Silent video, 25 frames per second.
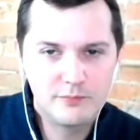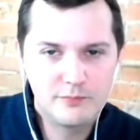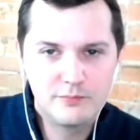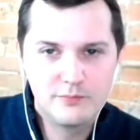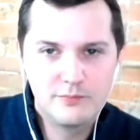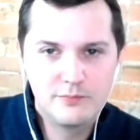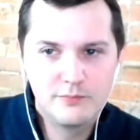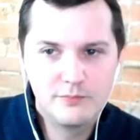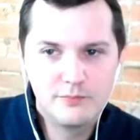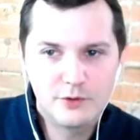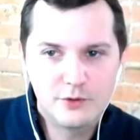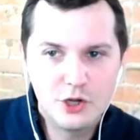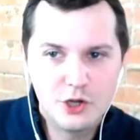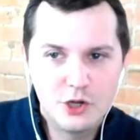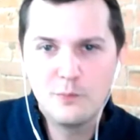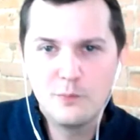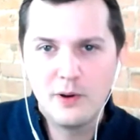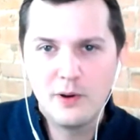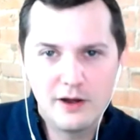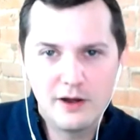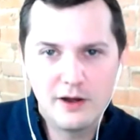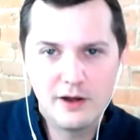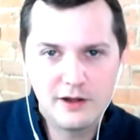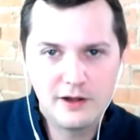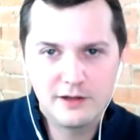
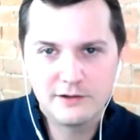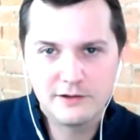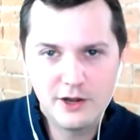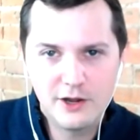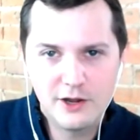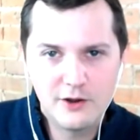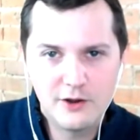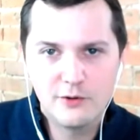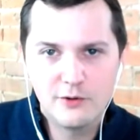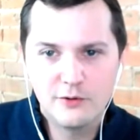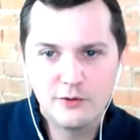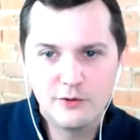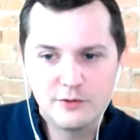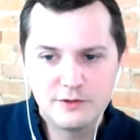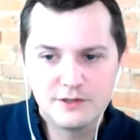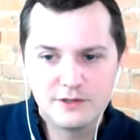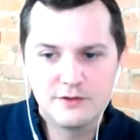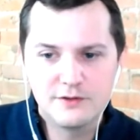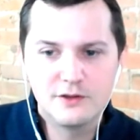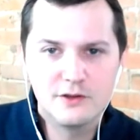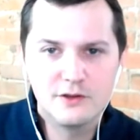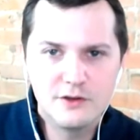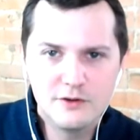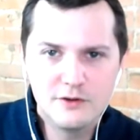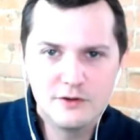coupon codes and the
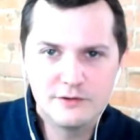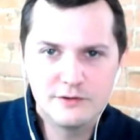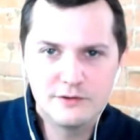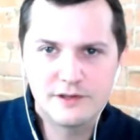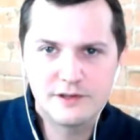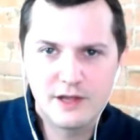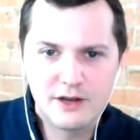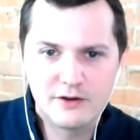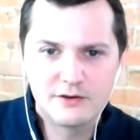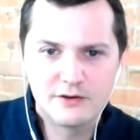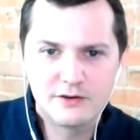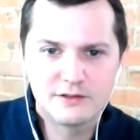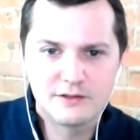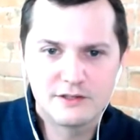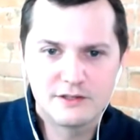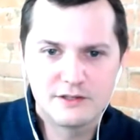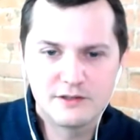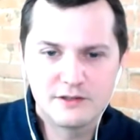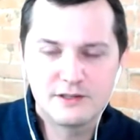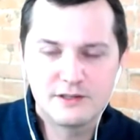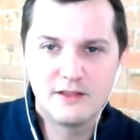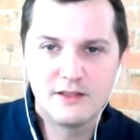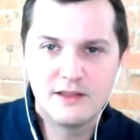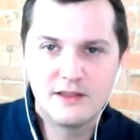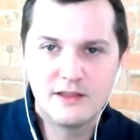newsletters
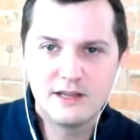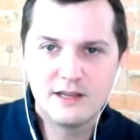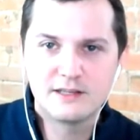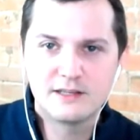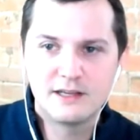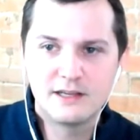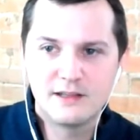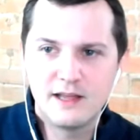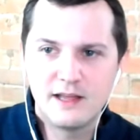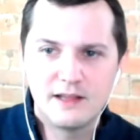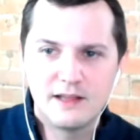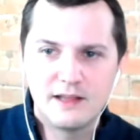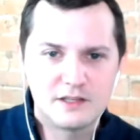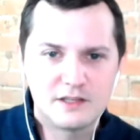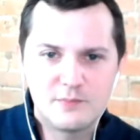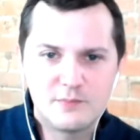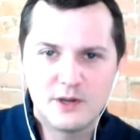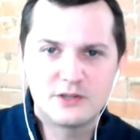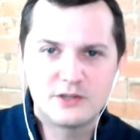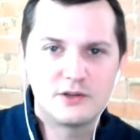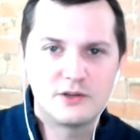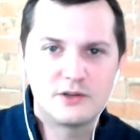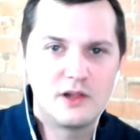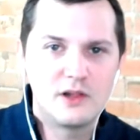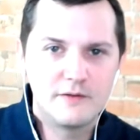and things like that, the
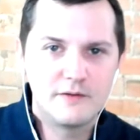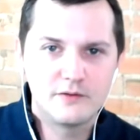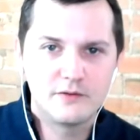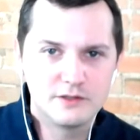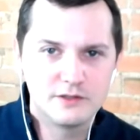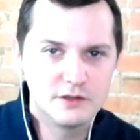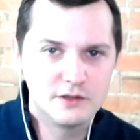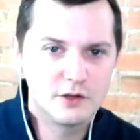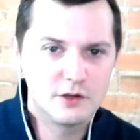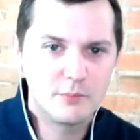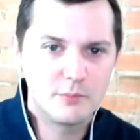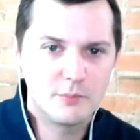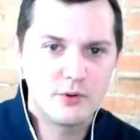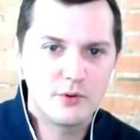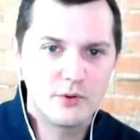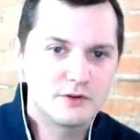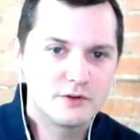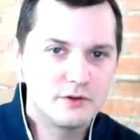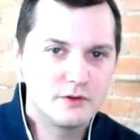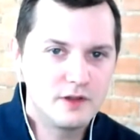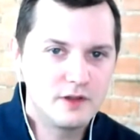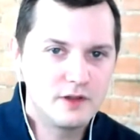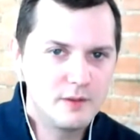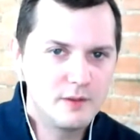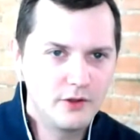special offers in their personal
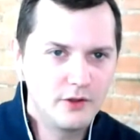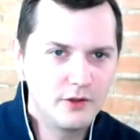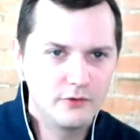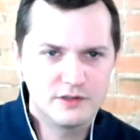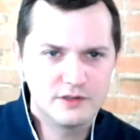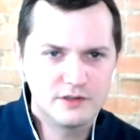email address.